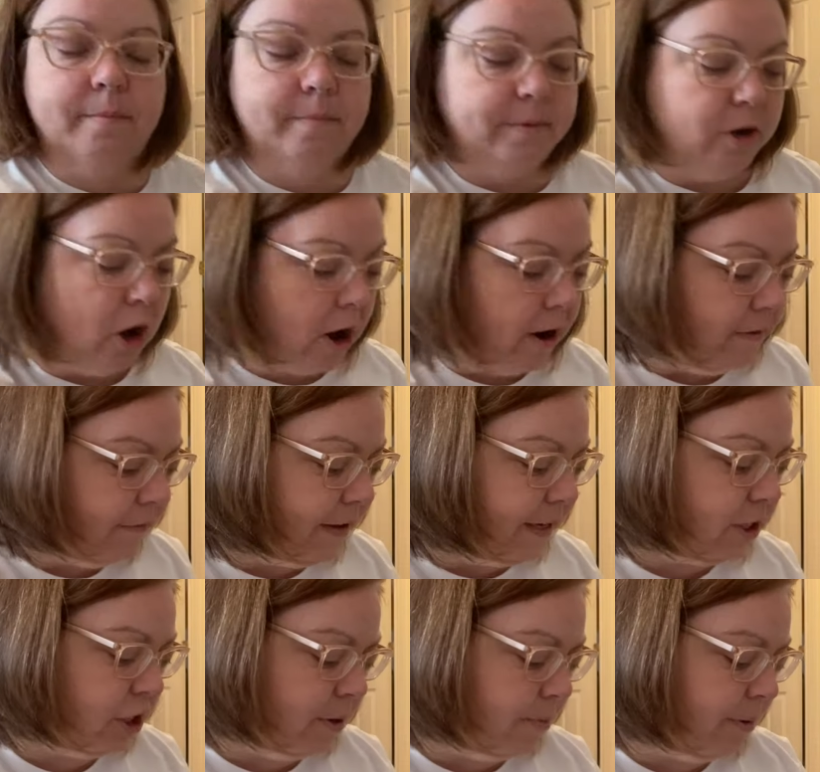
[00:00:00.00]

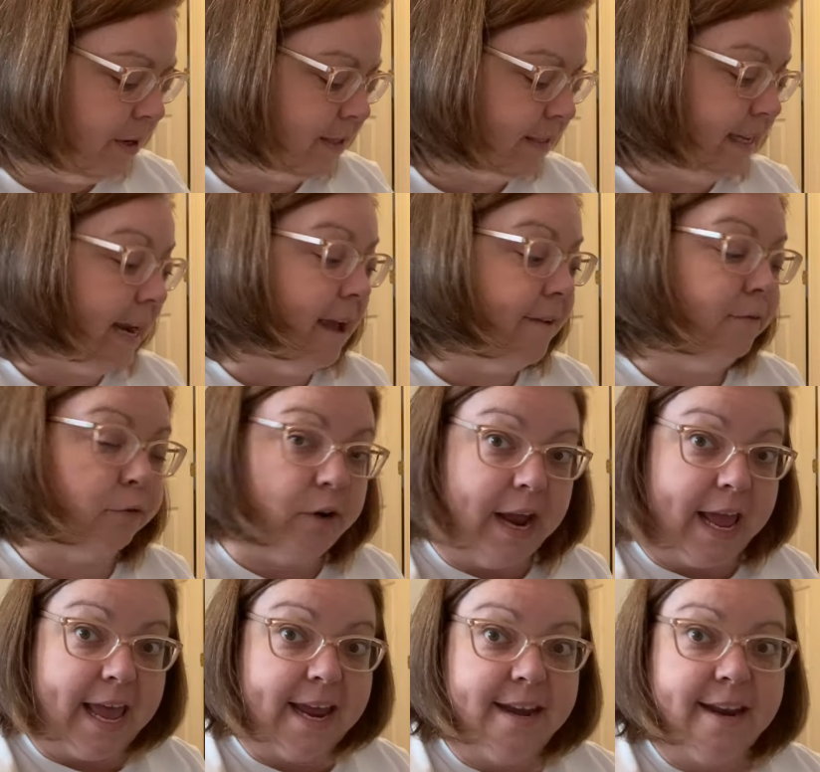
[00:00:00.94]
nonfiction books that I've
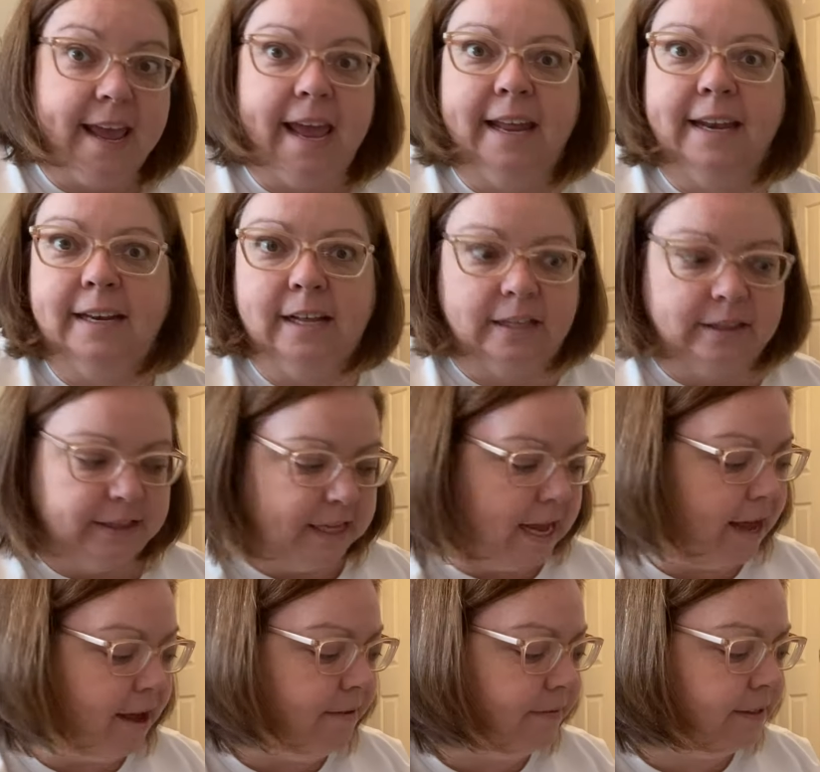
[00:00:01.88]
read and
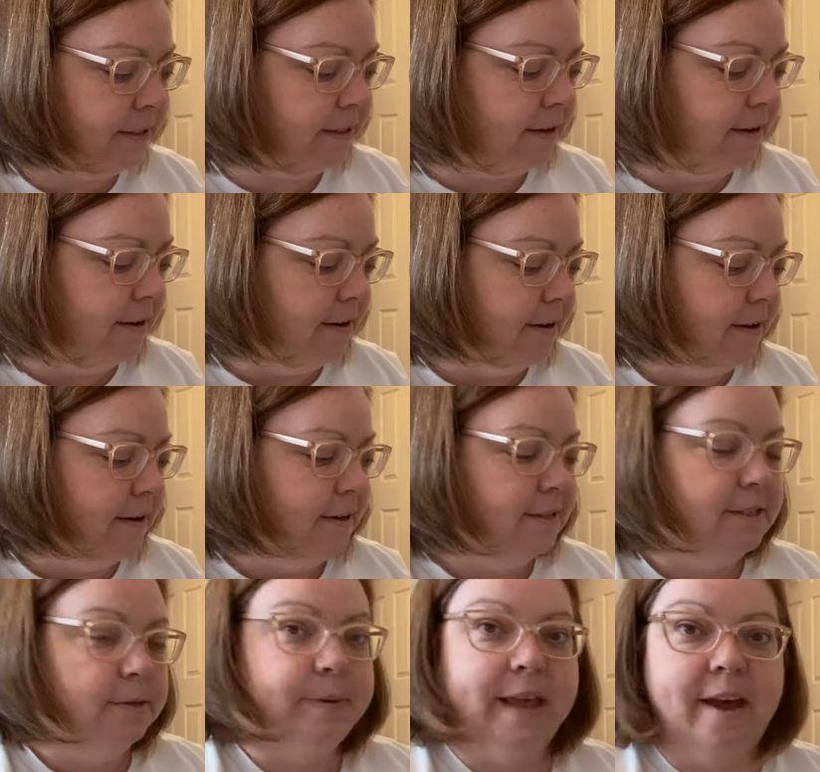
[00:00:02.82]
loved.
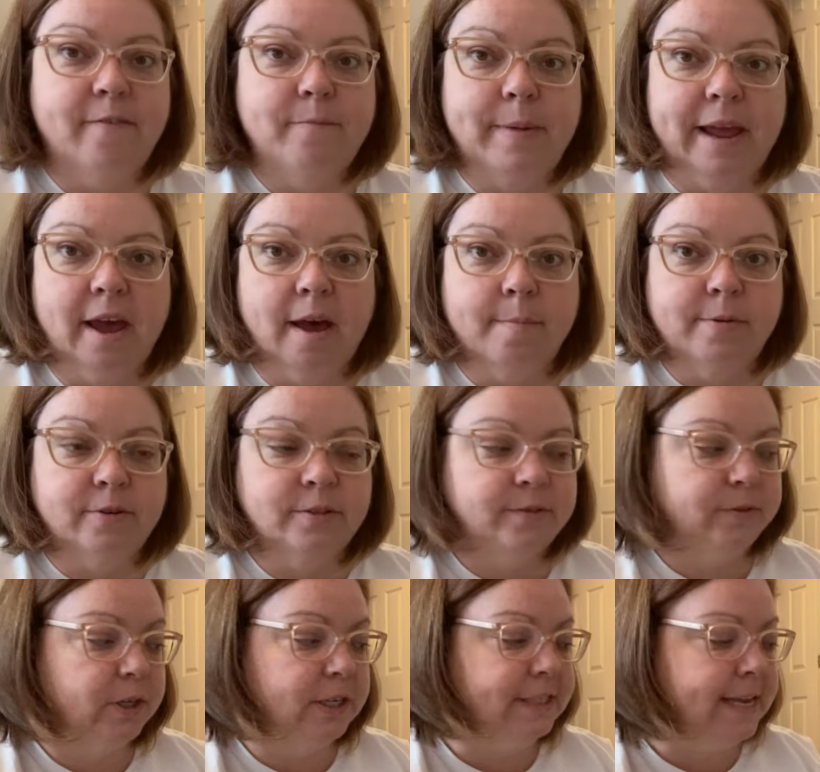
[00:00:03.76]
So we have My Utmost
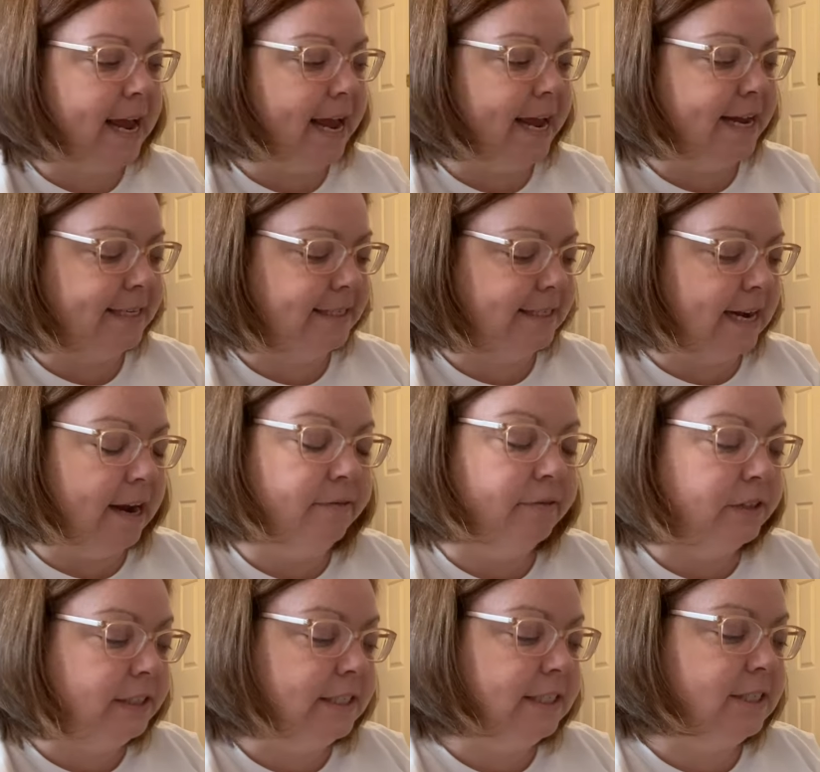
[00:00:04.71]
for His Highest. I
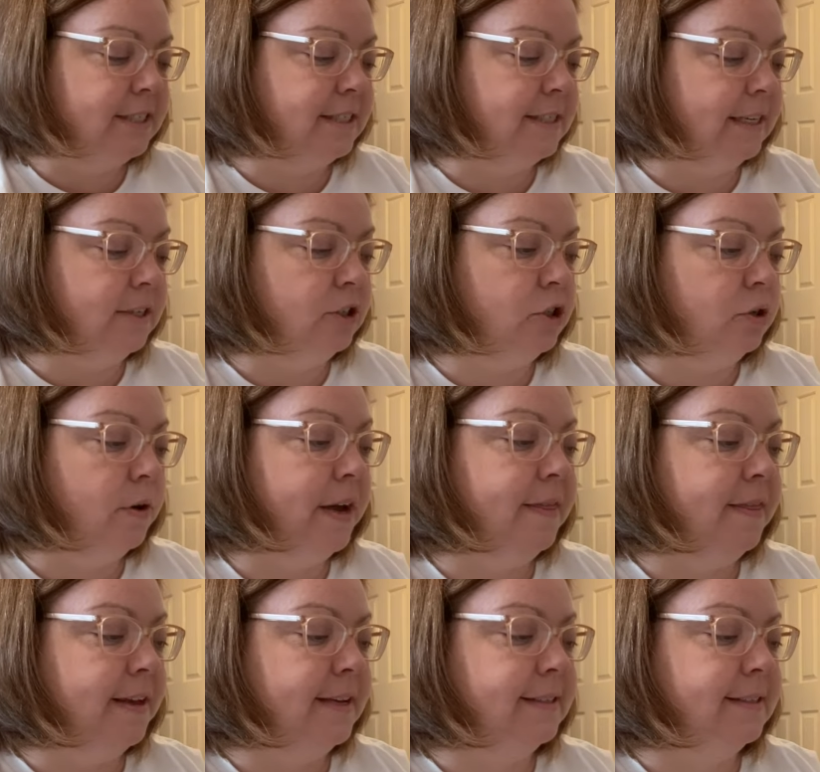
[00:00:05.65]
really just enjoy
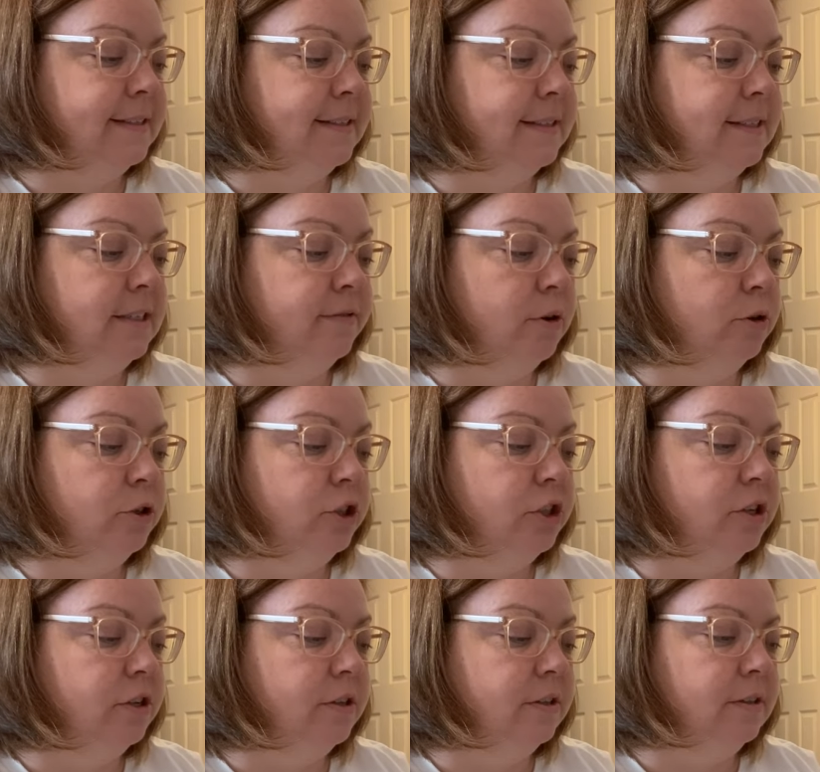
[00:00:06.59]
this
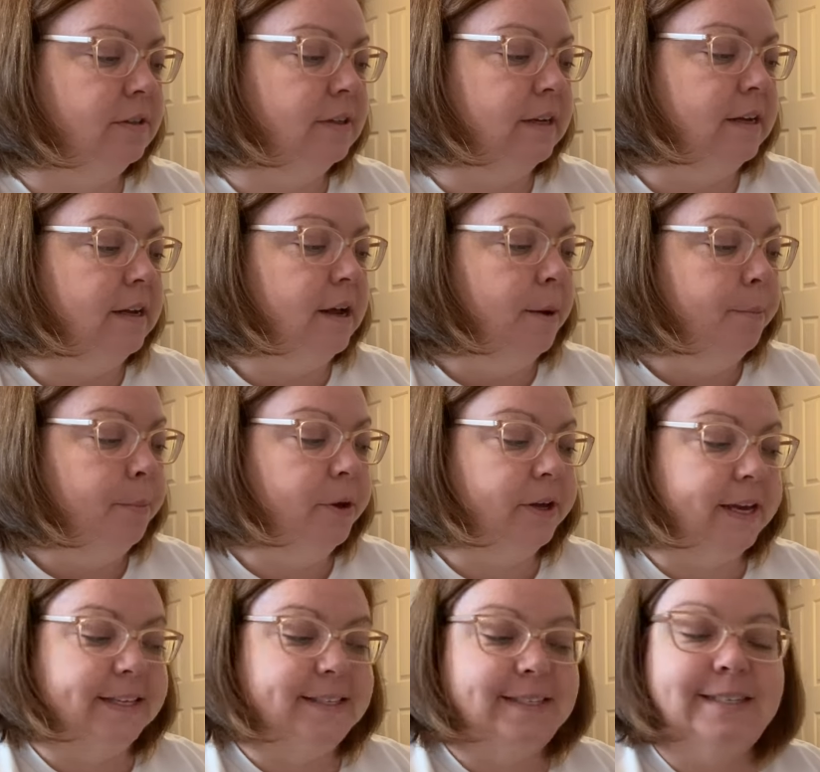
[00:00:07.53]
devotional
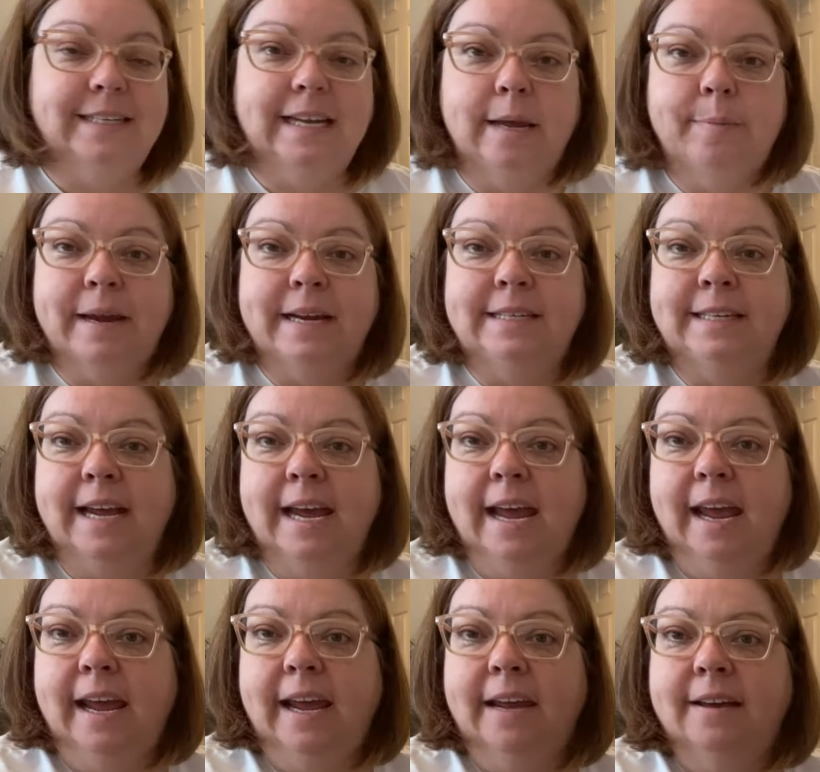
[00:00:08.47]
book. It's a day by
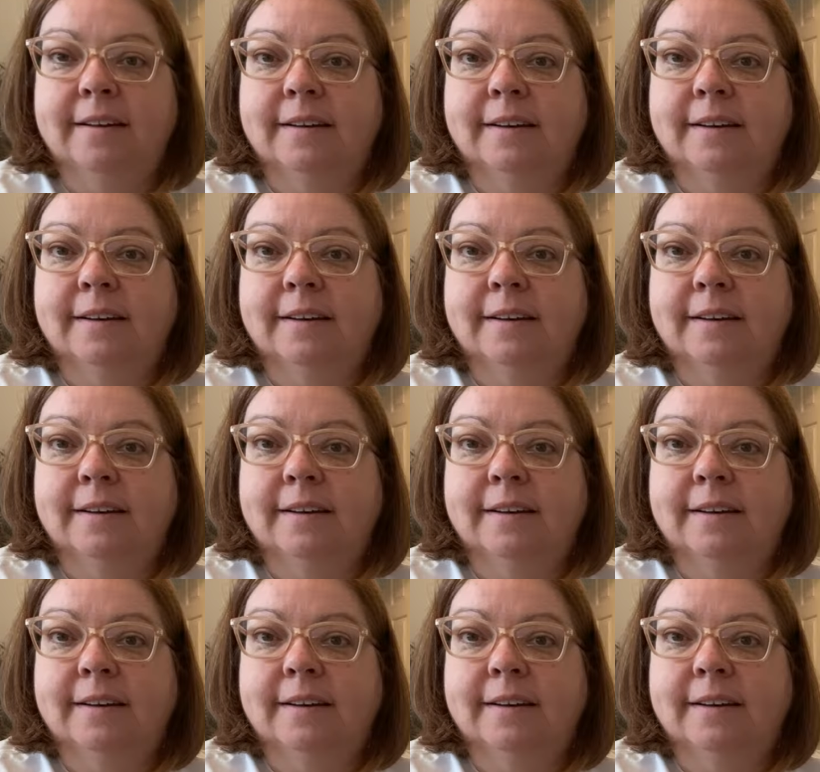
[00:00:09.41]
day